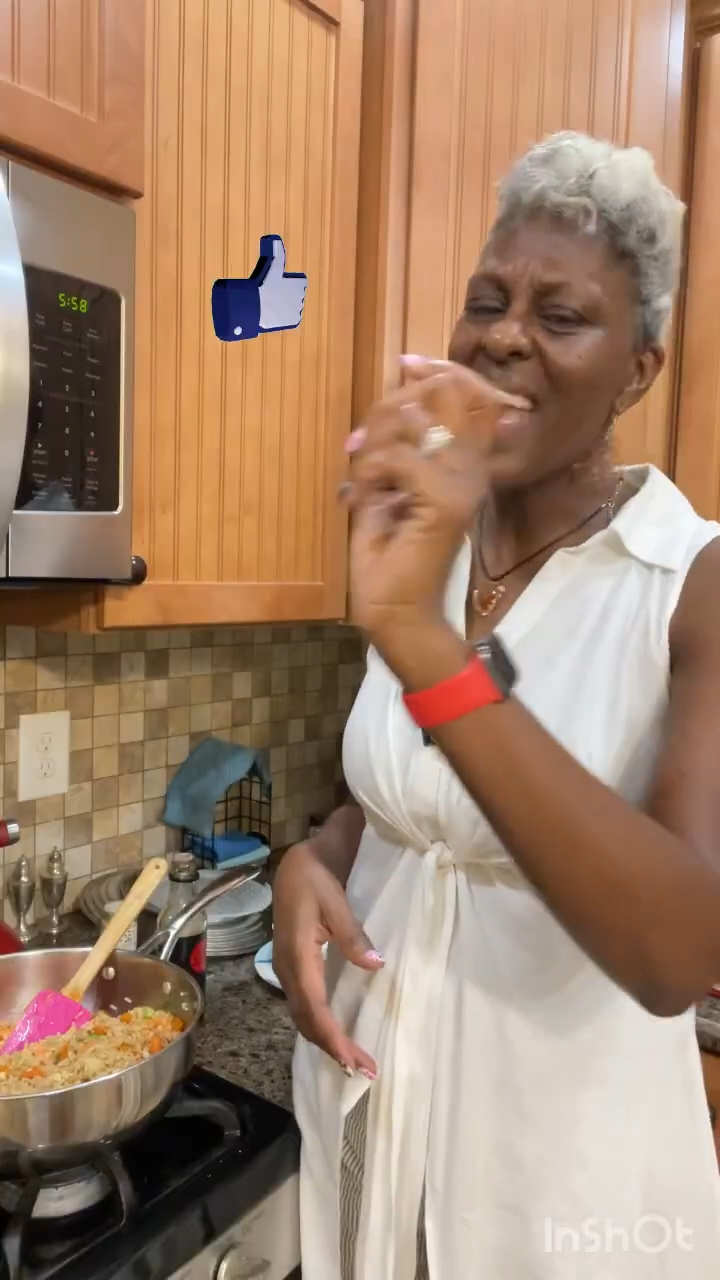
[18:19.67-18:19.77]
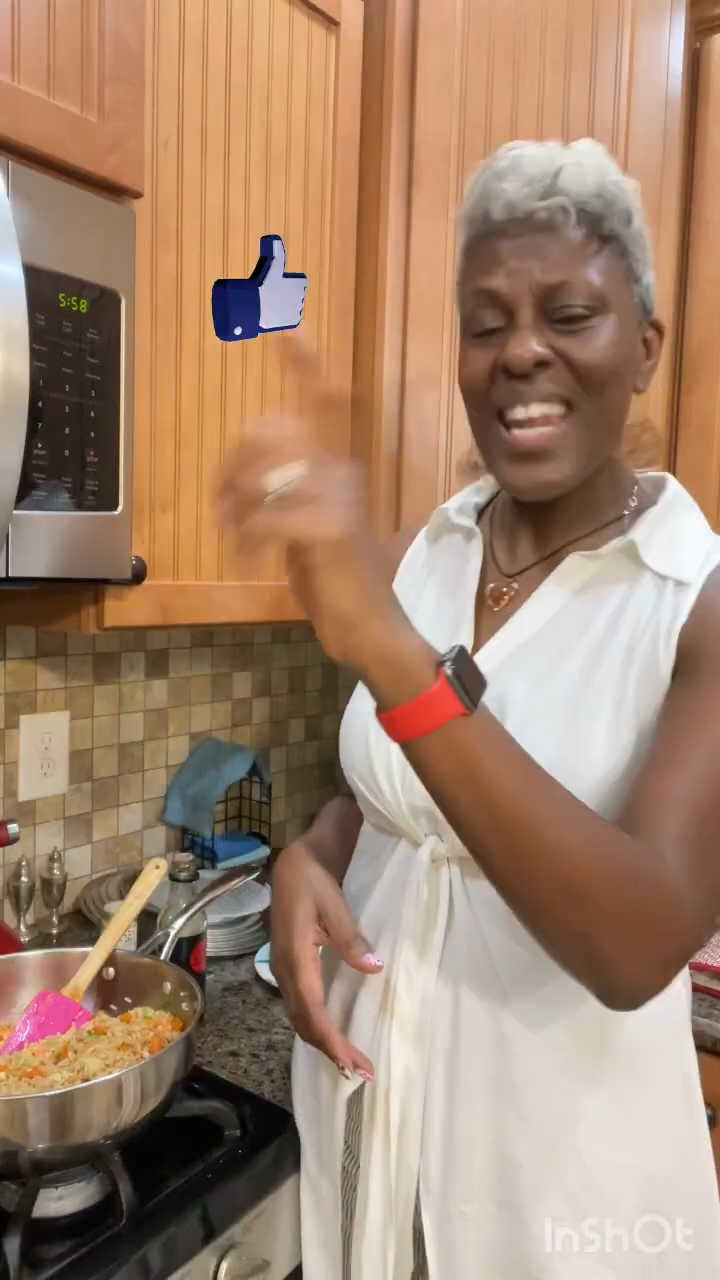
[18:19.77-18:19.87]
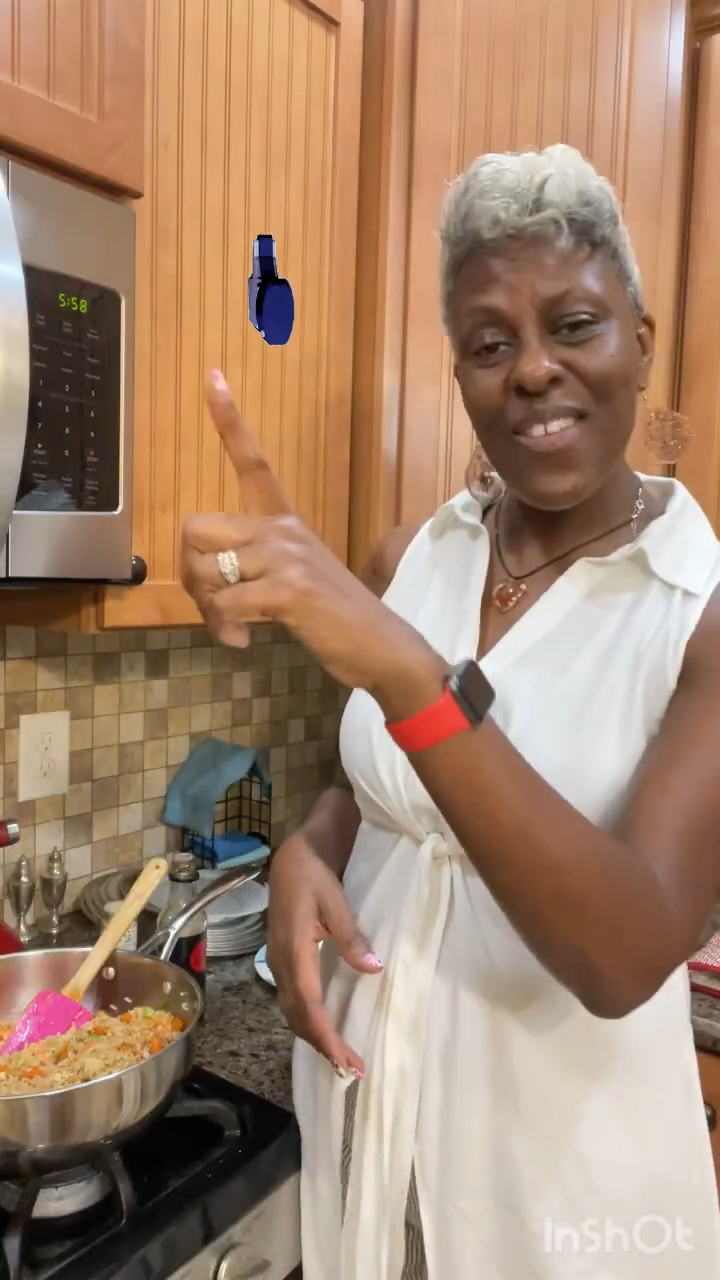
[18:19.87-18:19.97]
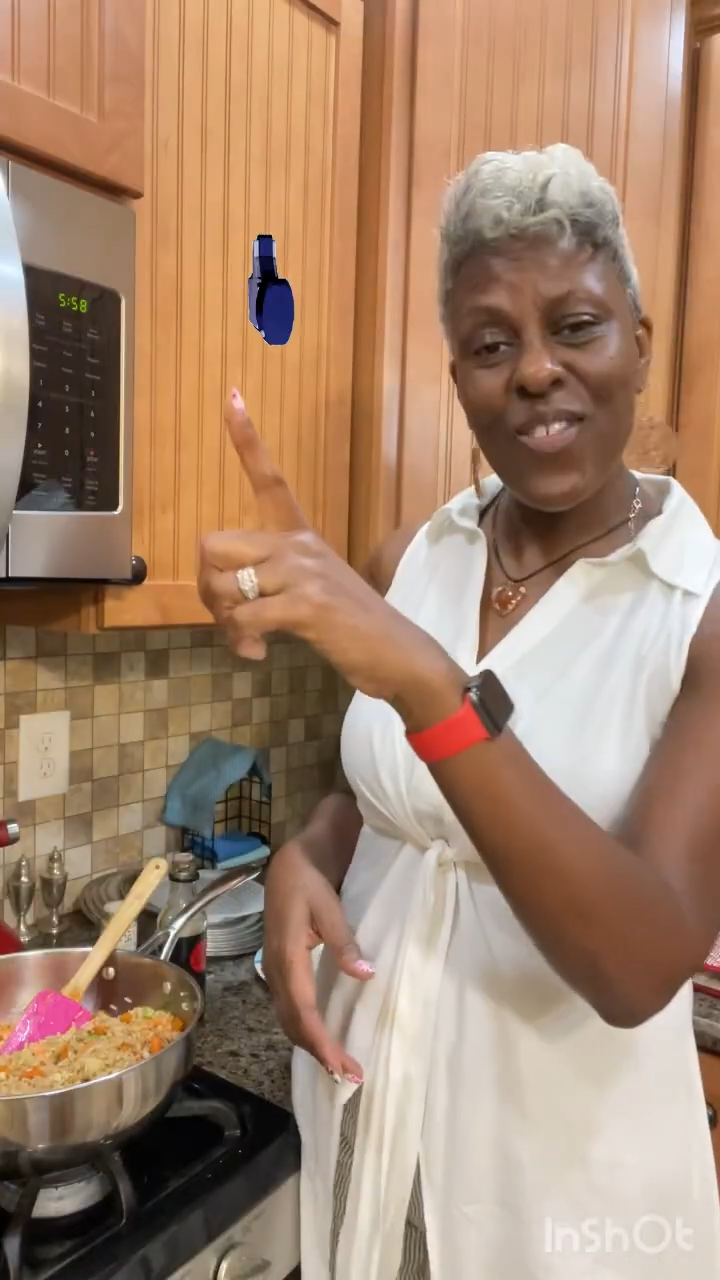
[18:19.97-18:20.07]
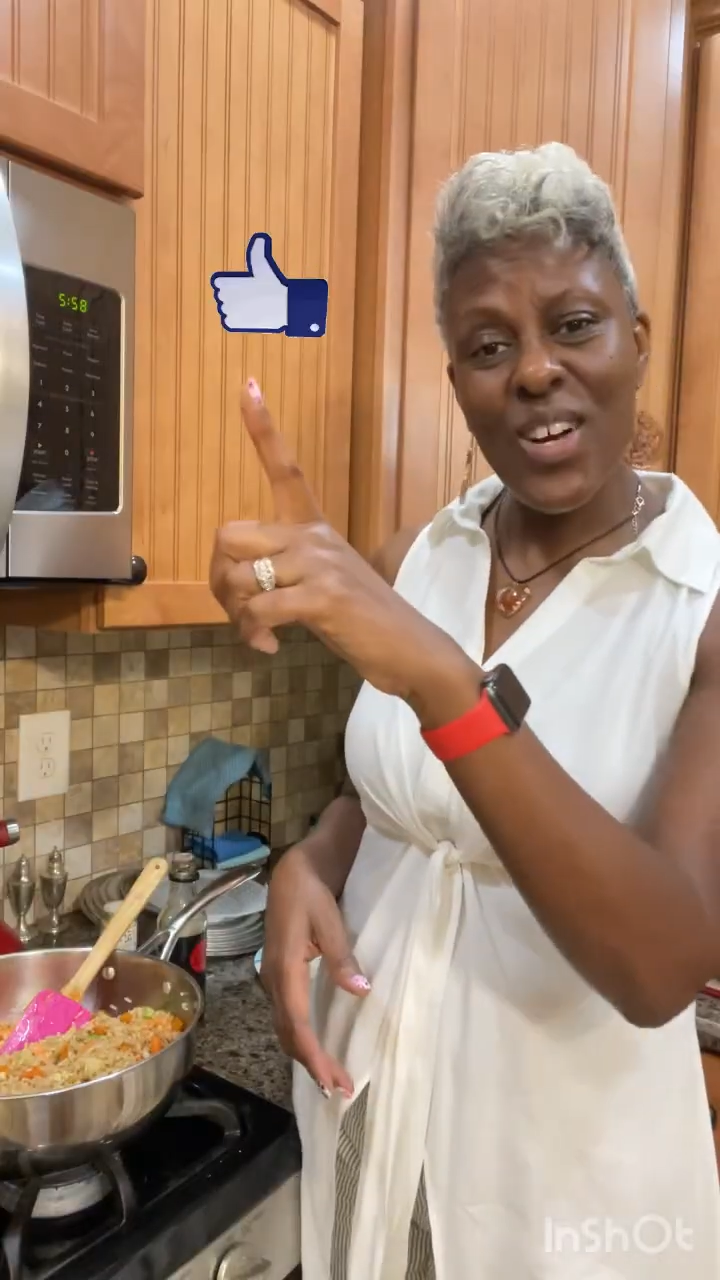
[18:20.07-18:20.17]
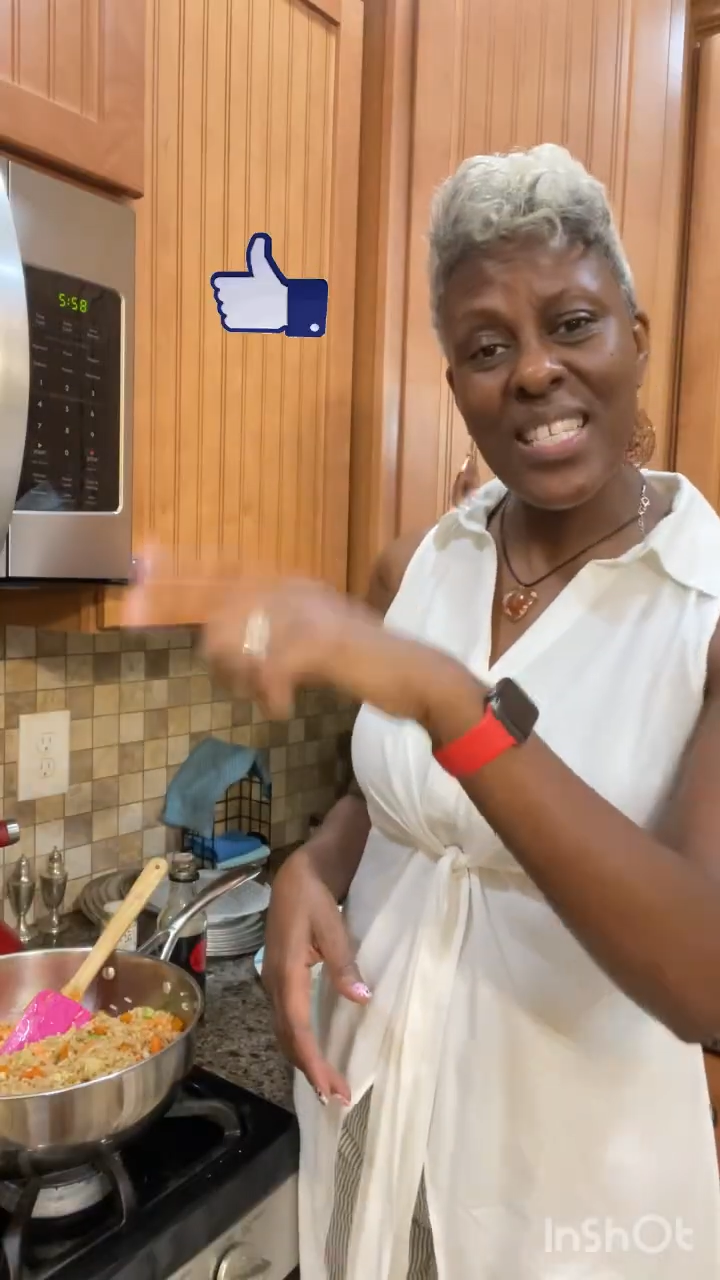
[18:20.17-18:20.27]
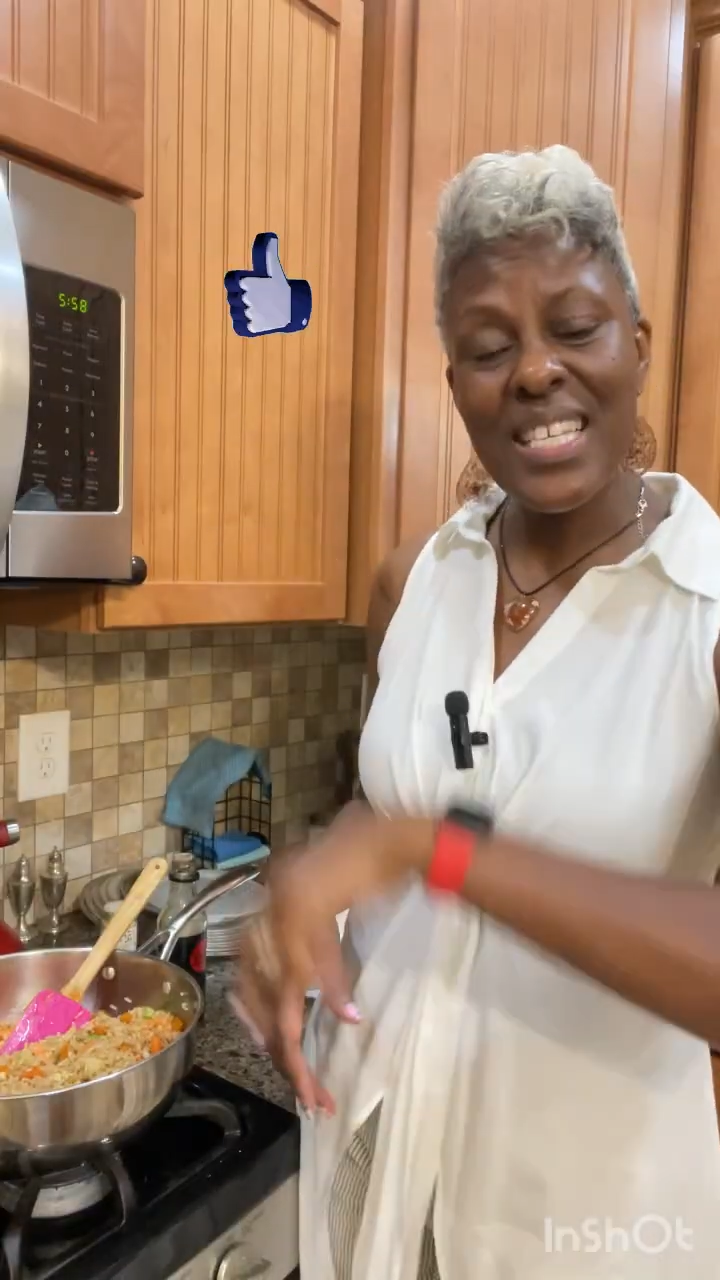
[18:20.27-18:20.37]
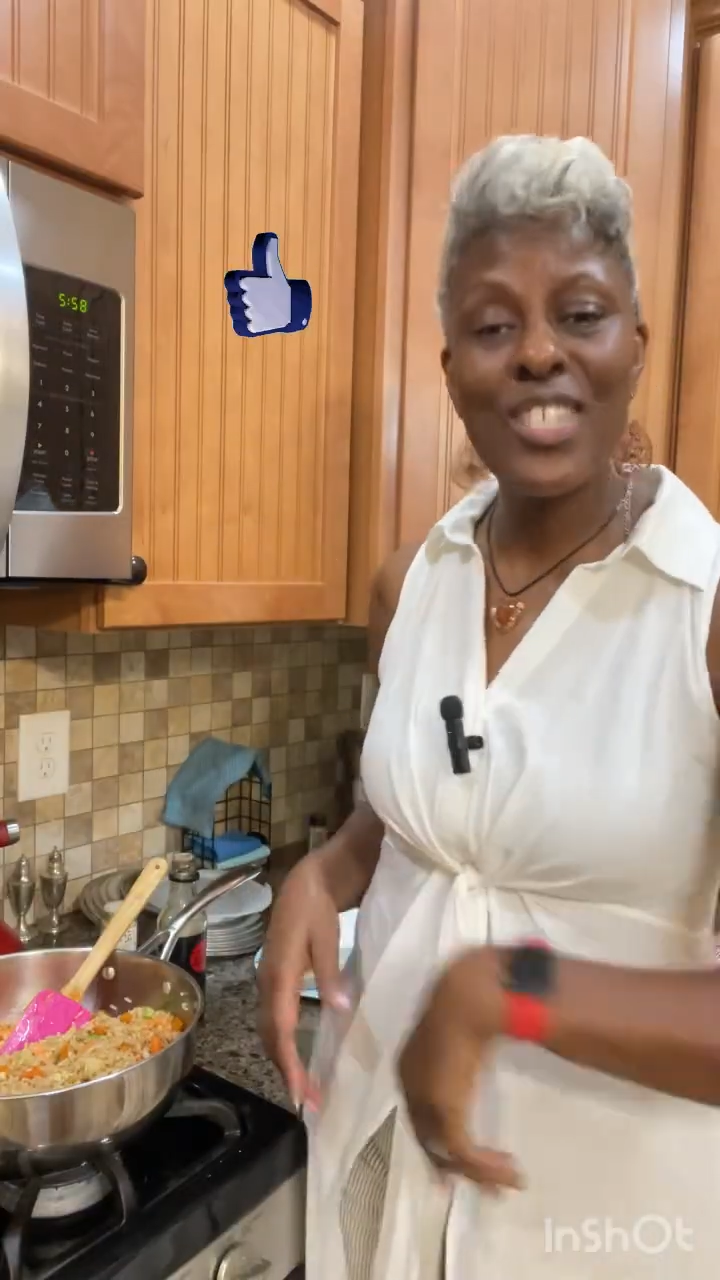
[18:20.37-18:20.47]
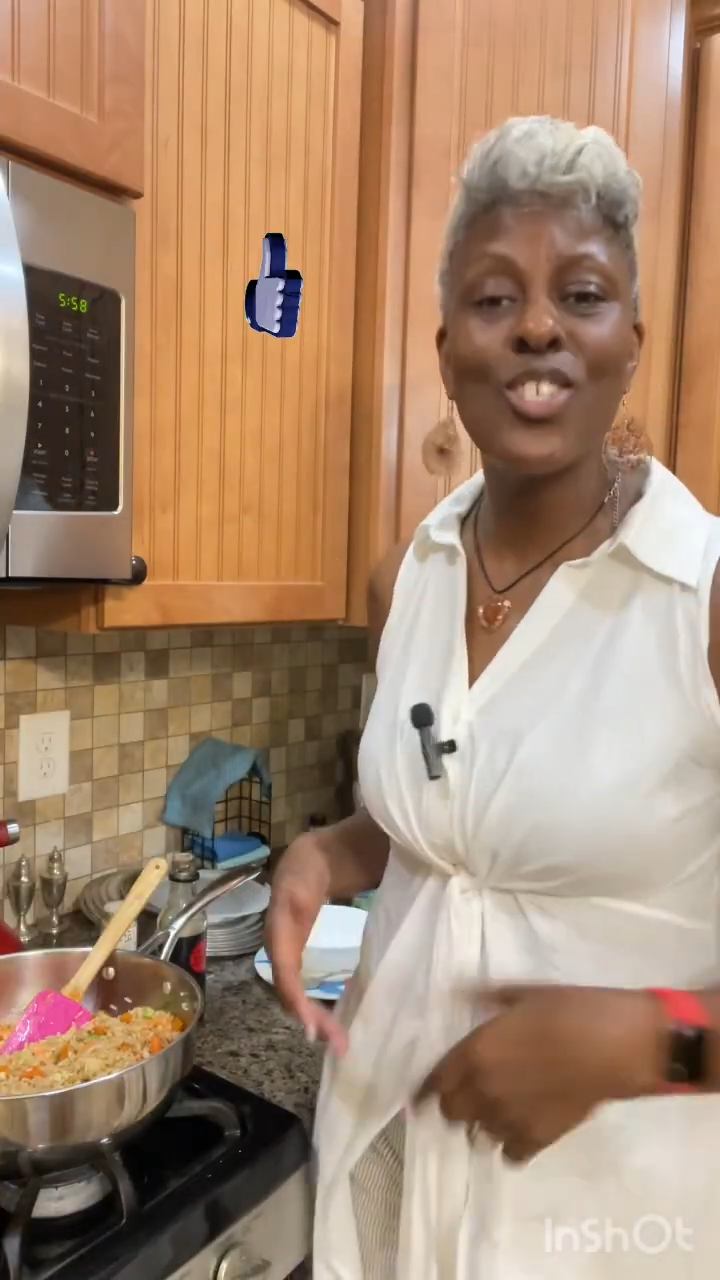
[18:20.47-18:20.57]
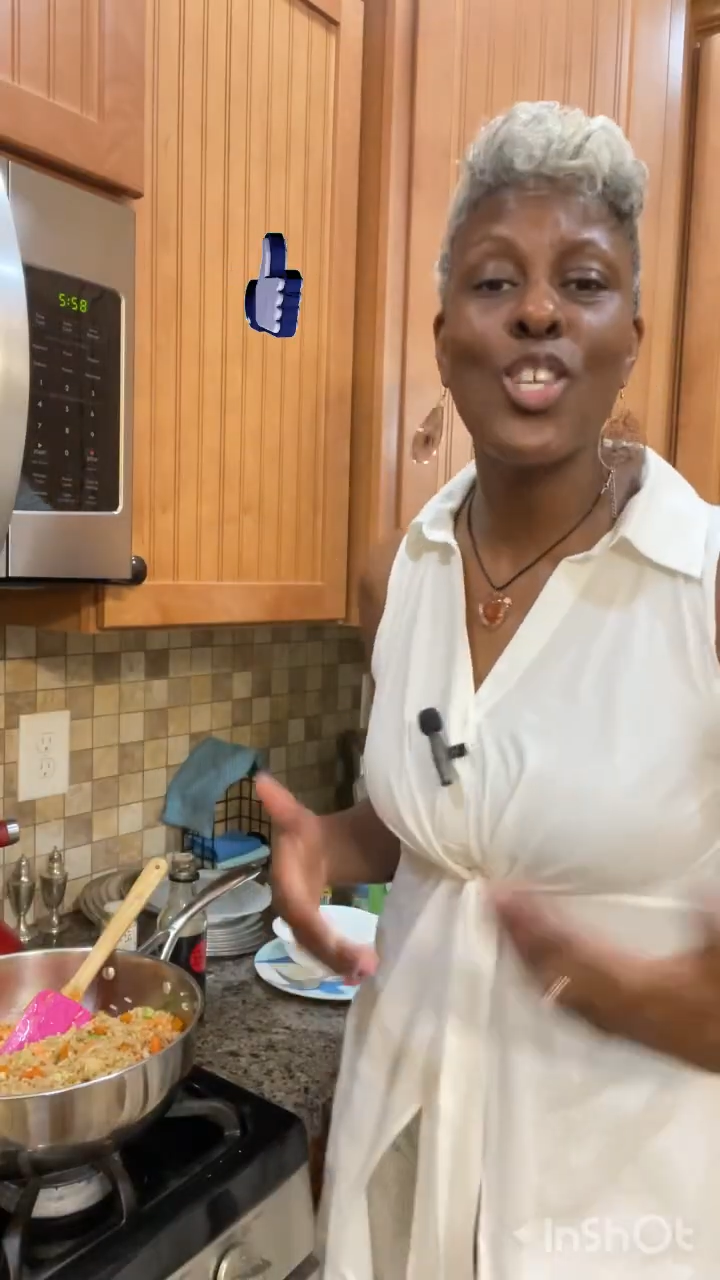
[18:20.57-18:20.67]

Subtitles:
hit it for a sister